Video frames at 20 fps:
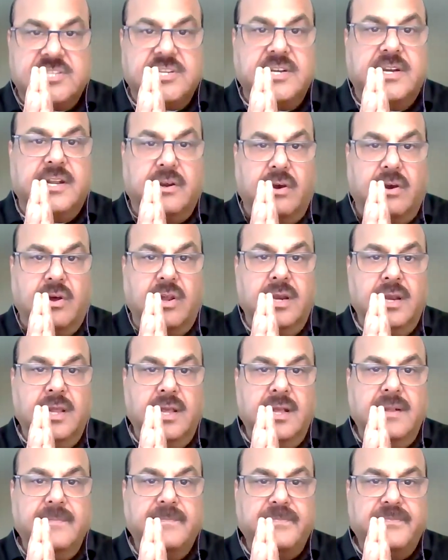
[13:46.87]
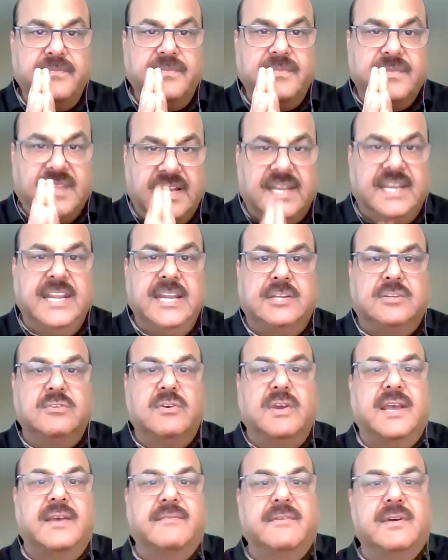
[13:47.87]
protection and all. They
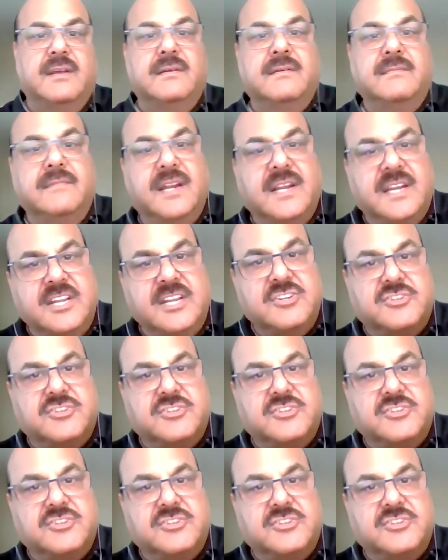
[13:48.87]
need to have a